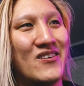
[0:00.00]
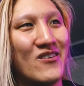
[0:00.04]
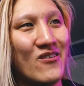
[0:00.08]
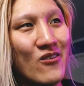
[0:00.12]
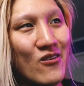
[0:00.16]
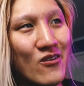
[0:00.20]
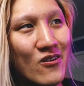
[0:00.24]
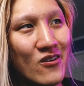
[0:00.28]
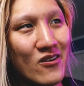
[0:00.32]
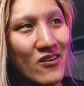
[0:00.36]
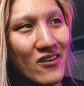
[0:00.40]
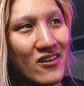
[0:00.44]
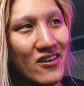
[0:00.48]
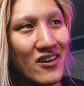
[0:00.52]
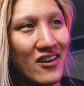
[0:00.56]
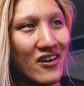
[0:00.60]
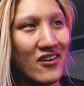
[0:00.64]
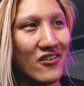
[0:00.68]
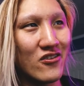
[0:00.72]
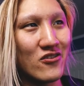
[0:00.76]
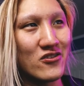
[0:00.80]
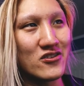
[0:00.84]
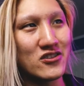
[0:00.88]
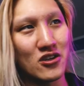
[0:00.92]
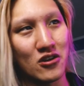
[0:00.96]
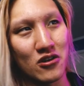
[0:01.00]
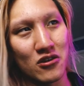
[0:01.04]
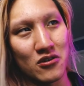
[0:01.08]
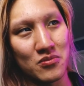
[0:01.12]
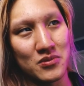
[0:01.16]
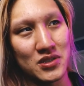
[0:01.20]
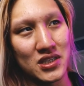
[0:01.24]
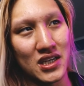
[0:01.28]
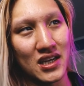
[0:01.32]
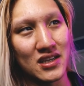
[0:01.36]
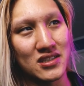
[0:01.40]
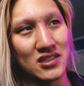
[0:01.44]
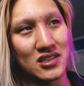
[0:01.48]
or other
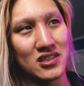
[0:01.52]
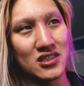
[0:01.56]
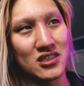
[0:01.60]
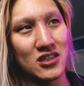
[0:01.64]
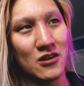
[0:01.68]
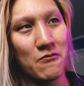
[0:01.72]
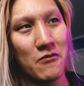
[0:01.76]
circumstances,